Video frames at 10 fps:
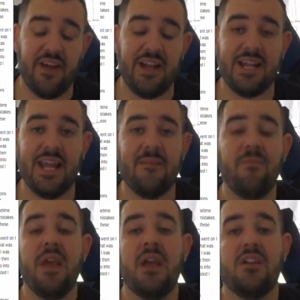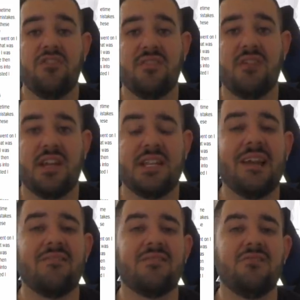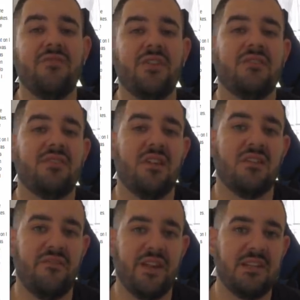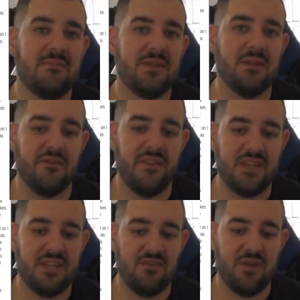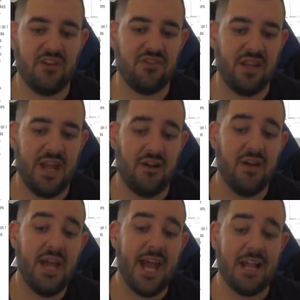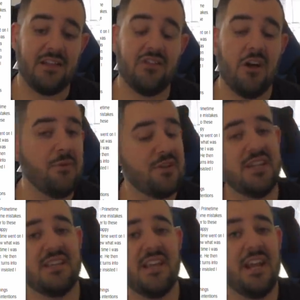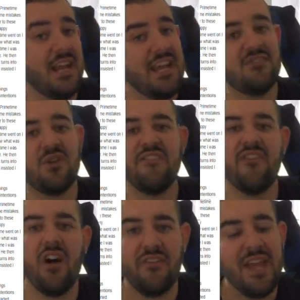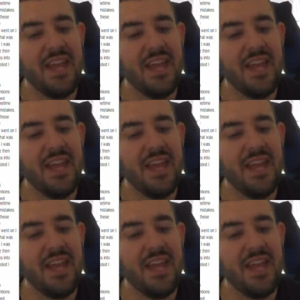And again, just like Attack on Sylveons, the victims of this situation. Now, at the time he was 16, he's 25.